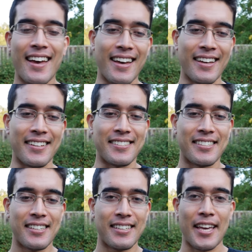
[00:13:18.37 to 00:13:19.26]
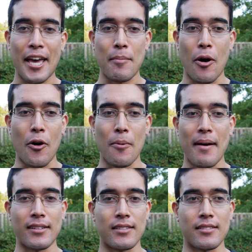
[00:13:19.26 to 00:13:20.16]
And came
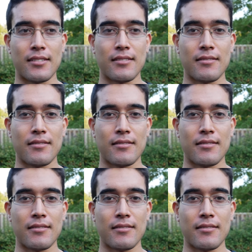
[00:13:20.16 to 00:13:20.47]
home and